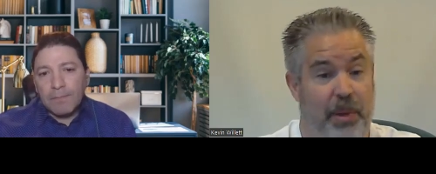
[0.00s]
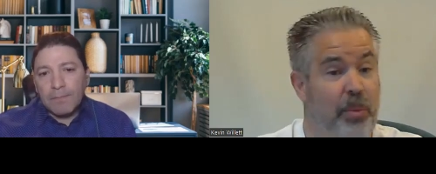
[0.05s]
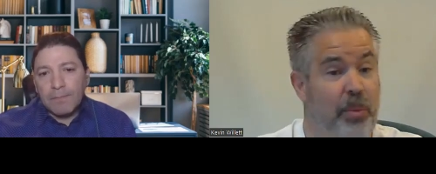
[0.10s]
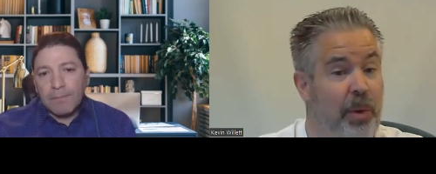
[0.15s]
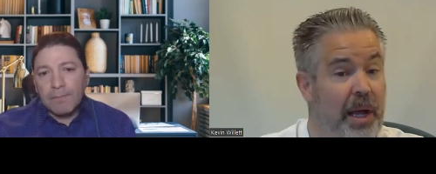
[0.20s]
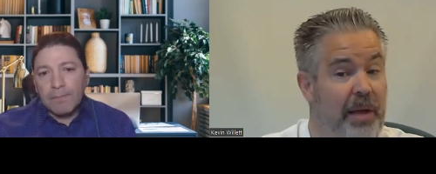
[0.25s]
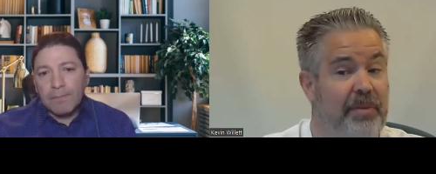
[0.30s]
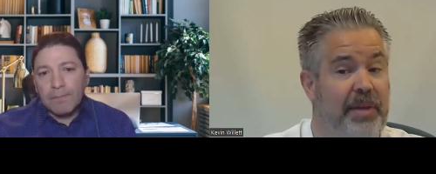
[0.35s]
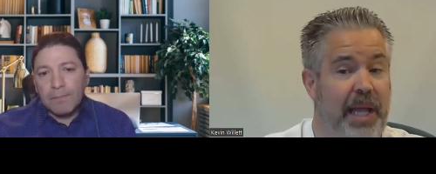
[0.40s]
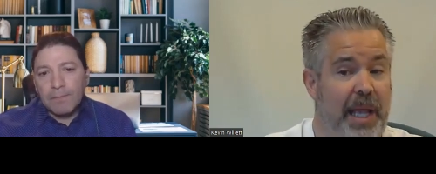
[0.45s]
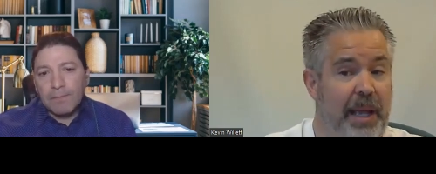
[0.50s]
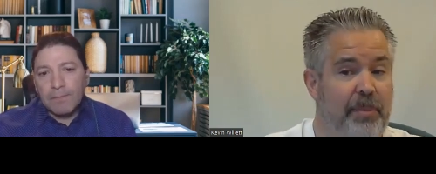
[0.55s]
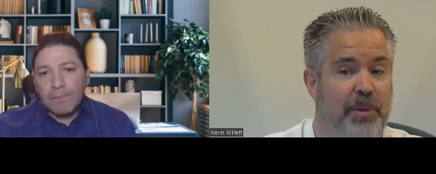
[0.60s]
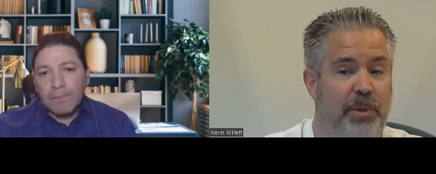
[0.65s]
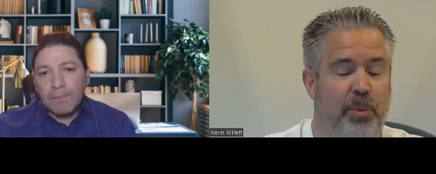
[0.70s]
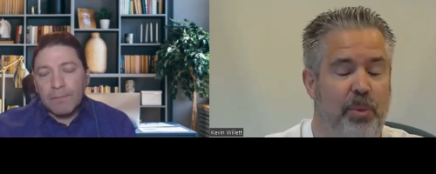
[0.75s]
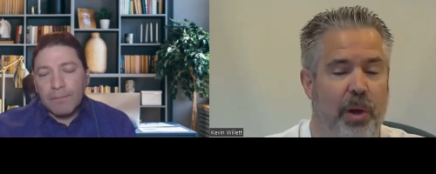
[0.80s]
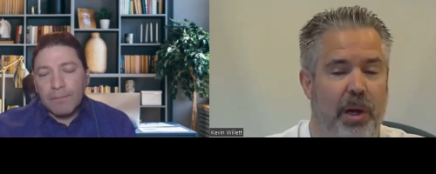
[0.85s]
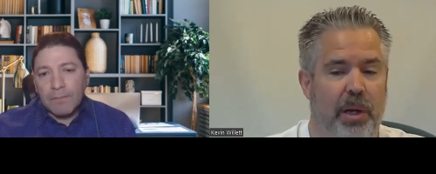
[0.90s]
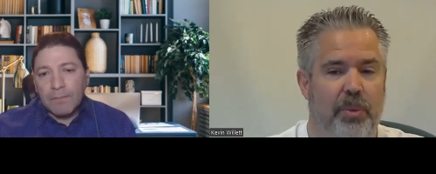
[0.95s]
Speaker 1: my wife
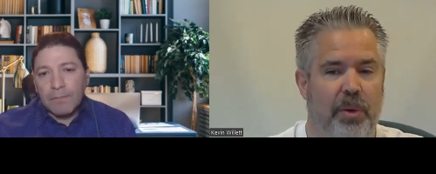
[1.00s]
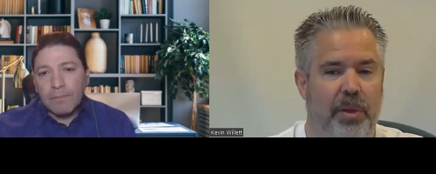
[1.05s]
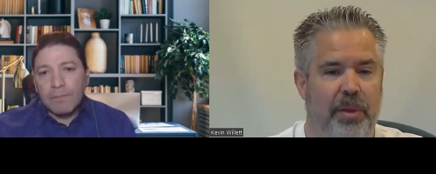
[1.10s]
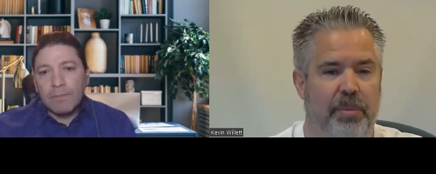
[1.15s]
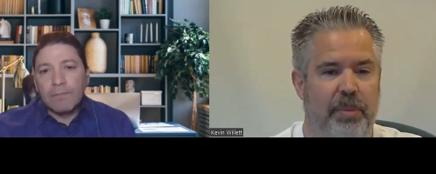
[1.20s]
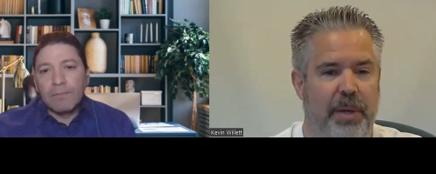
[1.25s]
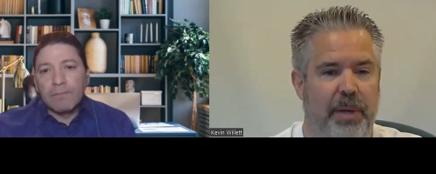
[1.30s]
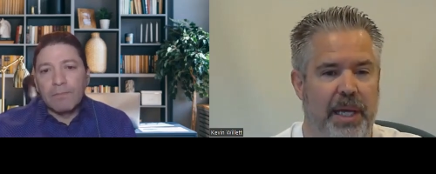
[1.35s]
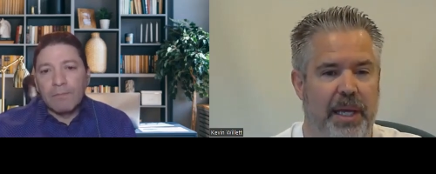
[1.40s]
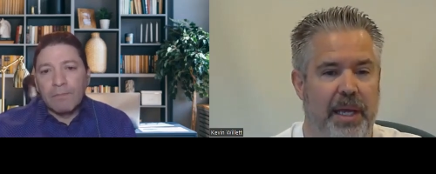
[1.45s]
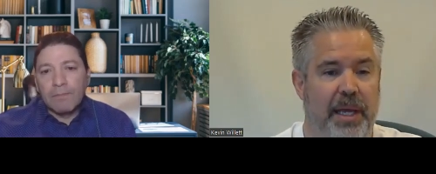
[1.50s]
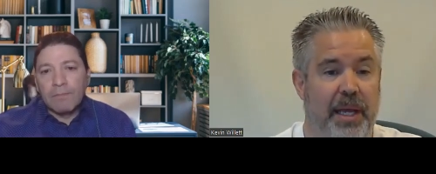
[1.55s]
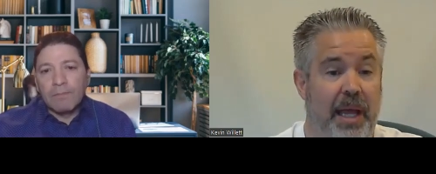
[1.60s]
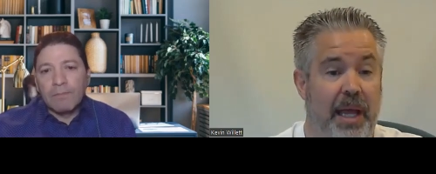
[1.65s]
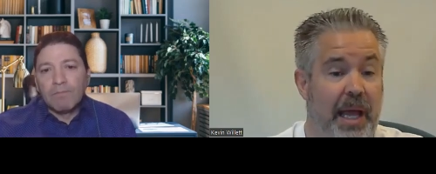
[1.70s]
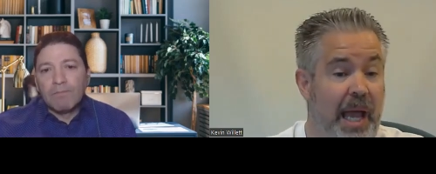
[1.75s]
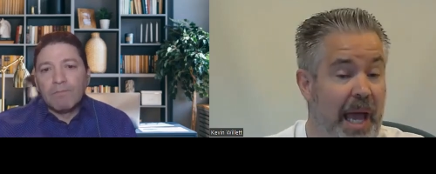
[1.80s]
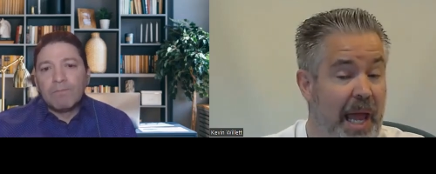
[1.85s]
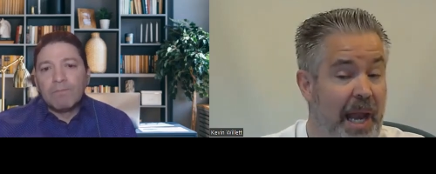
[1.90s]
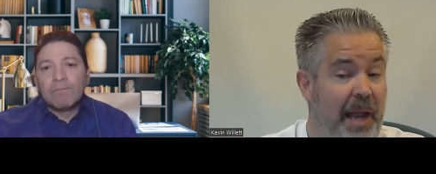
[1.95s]
came to work with me
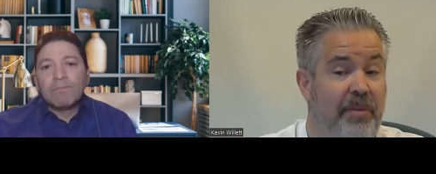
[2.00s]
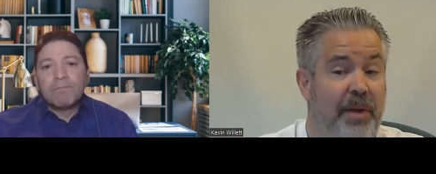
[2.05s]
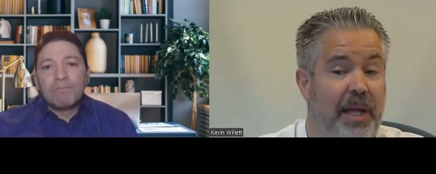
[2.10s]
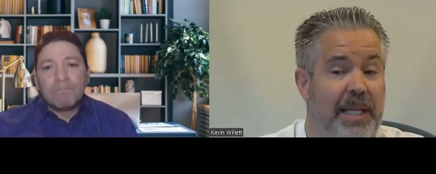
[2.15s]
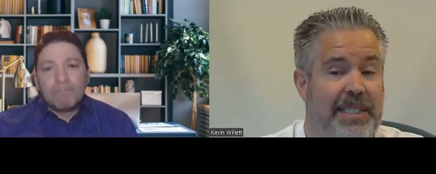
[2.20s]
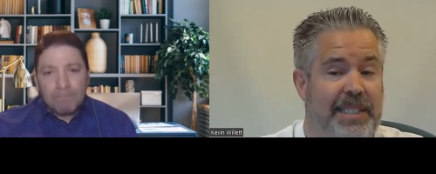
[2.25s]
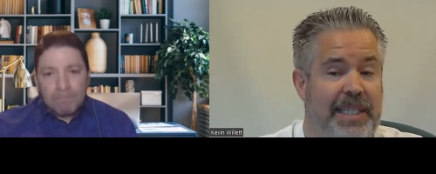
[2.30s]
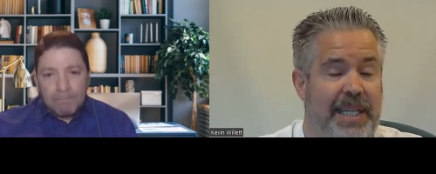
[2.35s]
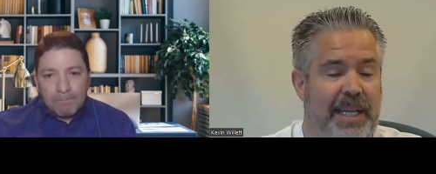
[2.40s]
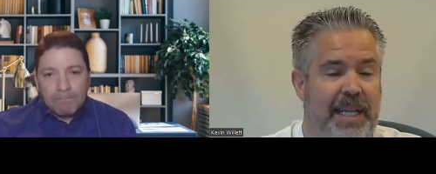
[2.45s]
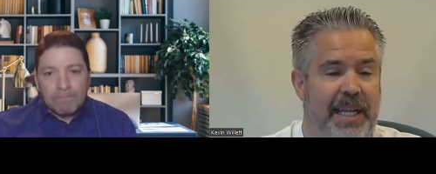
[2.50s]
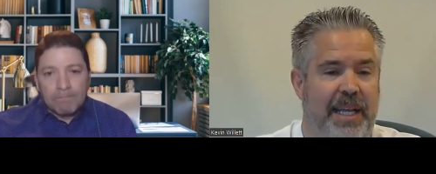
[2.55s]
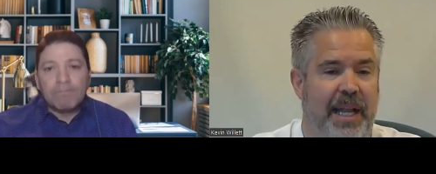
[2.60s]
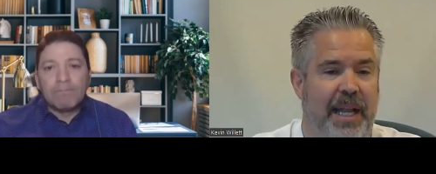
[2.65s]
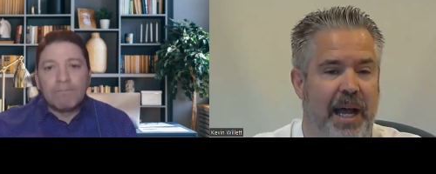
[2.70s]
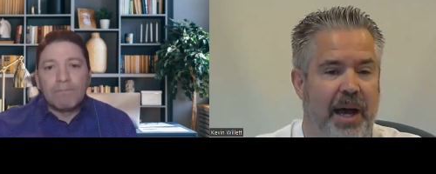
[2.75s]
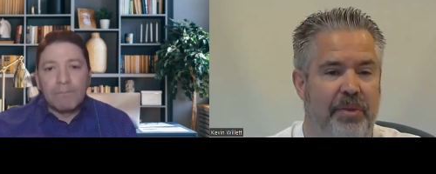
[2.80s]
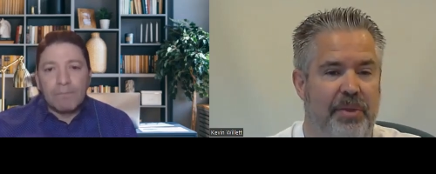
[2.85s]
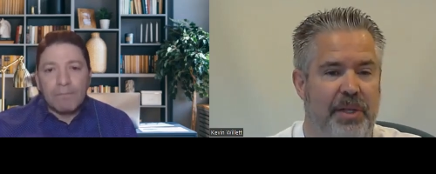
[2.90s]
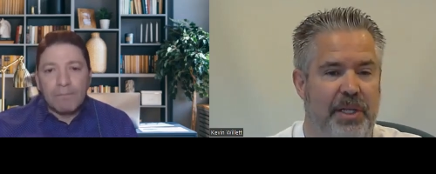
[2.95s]
and I realized I
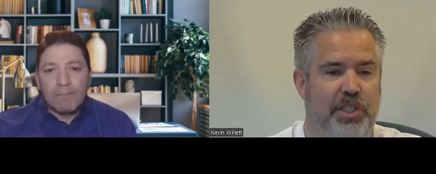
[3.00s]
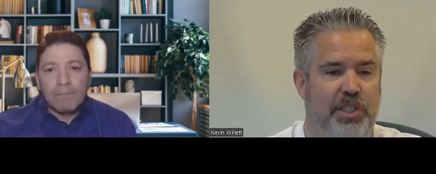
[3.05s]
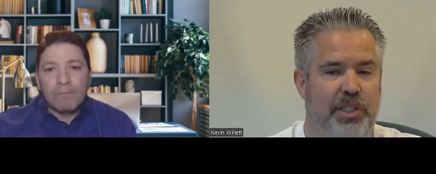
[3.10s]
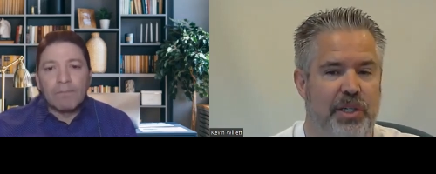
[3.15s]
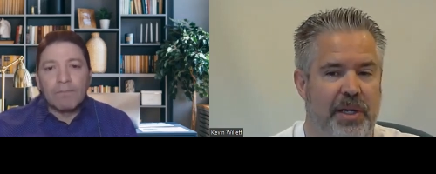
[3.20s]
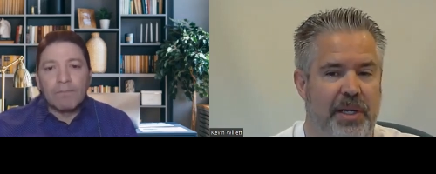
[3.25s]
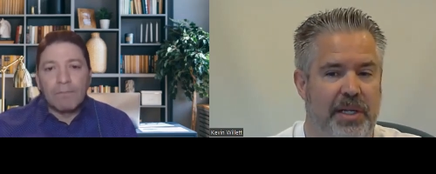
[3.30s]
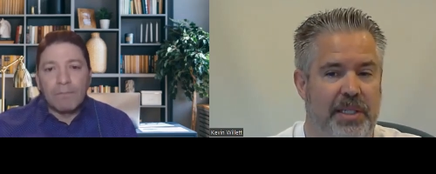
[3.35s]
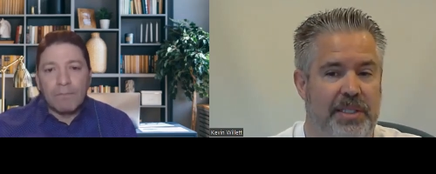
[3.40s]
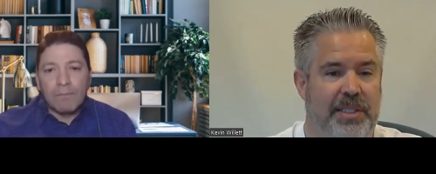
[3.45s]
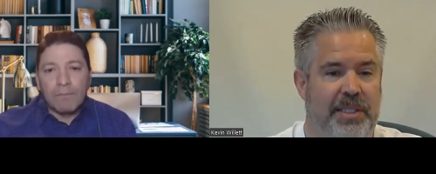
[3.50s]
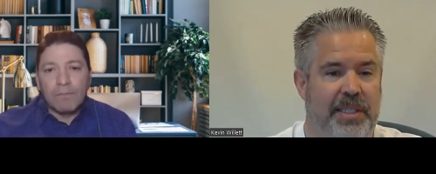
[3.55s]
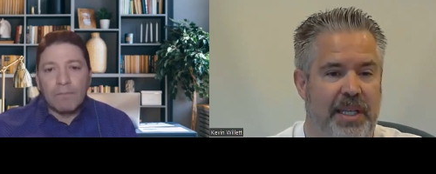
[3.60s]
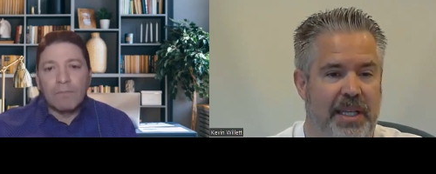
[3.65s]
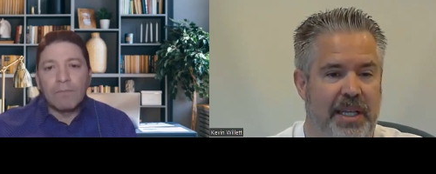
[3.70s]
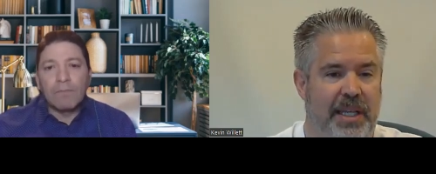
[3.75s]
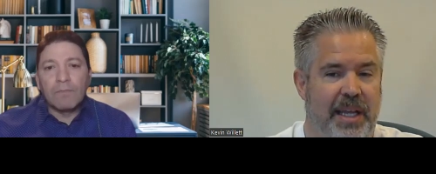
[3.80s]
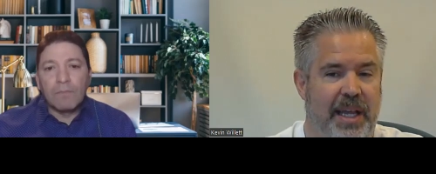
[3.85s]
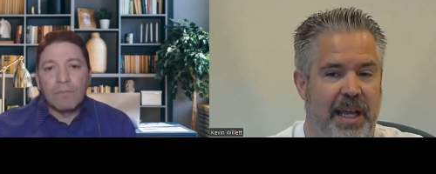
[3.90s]
needed health insurance.